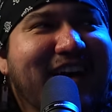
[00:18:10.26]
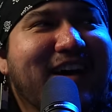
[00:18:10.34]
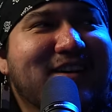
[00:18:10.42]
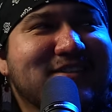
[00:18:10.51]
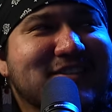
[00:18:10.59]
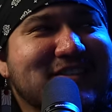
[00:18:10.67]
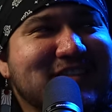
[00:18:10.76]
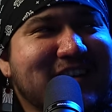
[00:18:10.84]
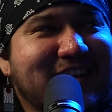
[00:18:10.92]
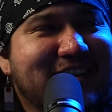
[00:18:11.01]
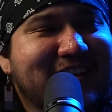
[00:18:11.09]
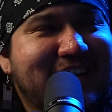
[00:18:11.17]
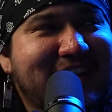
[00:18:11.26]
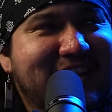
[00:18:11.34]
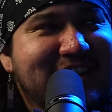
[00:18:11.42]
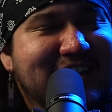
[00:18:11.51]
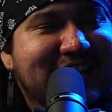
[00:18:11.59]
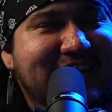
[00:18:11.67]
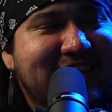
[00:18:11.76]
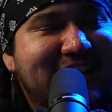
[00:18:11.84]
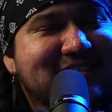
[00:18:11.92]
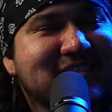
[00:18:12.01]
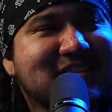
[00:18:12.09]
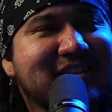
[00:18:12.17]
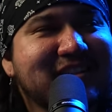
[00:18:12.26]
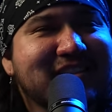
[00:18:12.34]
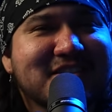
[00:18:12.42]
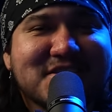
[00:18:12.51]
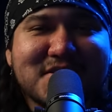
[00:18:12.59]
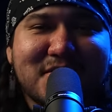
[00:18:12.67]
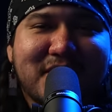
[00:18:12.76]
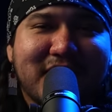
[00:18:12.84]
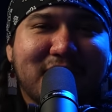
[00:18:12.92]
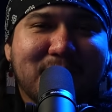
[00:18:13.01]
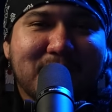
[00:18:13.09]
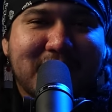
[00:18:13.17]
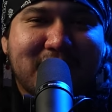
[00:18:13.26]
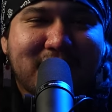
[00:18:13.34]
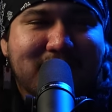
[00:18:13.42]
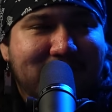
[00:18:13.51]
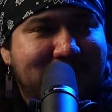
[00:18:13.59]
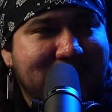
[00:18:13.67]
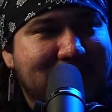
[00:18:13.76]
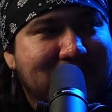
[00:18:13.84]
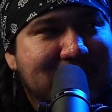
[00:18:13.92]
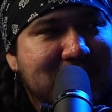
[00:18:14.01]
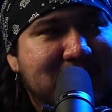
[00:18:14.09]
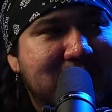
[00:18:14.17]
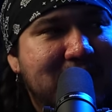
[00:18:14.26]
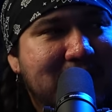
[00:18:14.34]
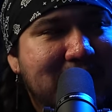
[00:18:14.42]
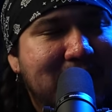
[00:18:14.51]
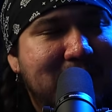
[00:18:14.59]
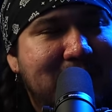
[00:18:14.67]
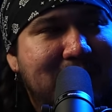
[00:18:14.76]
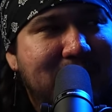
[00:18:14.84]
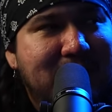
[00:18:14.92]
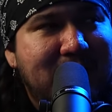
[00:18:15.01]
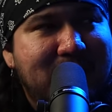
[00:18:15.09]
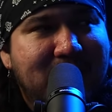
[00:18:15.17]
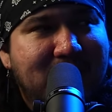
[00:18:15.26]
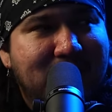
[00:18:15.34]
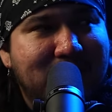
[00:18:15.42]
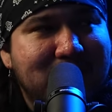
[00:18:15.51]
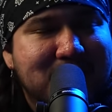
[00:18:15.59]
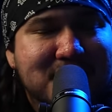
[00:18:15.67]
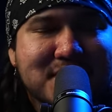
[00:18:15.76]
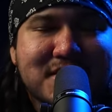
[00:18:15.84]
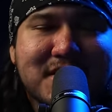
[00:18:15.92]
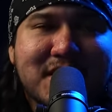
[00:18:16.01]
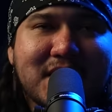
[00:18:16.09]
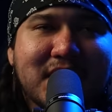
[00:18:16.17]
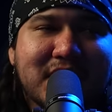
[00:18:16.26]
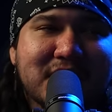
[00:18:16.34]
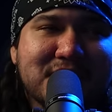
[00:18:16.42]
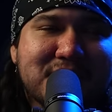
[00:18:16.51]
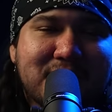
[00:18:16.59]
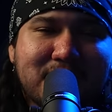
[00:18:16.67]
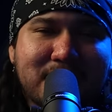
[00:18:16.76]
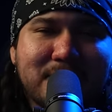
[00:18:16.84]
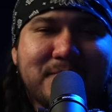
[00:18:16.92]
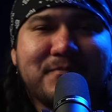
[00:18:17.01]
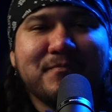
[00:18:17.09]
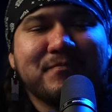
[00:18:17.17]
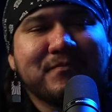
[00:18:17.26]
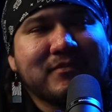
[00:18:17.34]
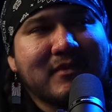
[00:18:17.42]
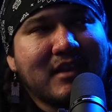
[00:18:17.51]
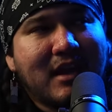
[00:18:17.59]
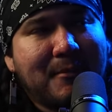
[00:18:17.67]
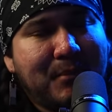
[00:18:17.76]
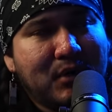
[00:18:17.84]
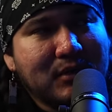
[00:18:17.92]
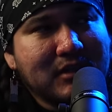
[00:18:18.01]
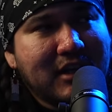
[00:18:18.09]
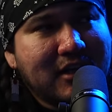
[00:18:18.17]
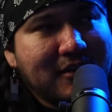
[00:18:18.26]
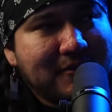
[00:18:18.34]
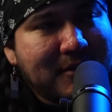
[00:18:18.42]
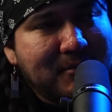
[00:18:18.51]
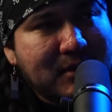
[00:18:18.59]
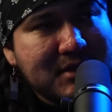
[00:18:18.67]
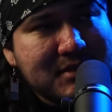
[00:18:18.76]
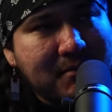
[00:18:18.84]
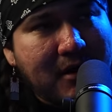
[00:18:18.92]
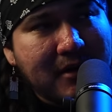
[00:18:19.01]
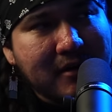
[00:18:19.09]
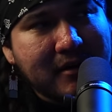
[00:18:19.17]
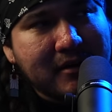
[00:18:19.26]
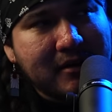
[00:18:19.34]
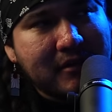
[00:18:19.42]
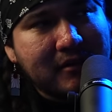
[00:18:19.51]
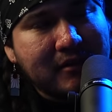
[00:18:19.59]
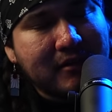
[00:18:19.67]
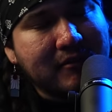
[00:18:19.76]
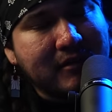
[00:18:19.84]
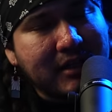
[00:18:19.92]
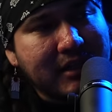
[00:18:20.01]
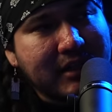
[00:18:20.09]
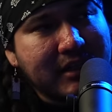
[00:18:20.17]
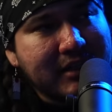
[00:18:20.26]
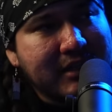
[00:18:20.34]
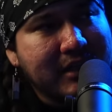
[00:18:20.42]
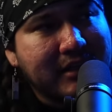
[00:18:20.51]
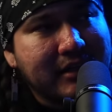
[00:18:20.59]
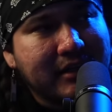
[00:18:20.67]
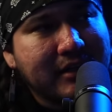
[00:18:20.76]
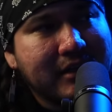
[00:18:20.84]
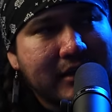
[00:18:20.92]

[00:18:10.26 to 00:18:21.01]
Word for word: I was just like, golly, got stuck in the snow. I hope I didn't fuck up my chitty, my, my, my horse. So I pulled off at Munds Park. When I get there,